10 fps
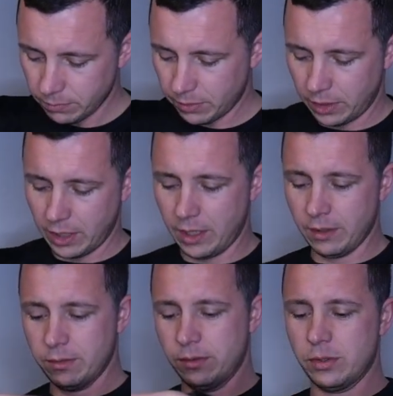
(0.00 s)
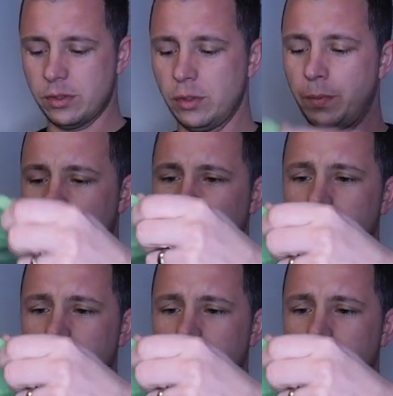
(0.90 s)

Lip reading: But yeah, super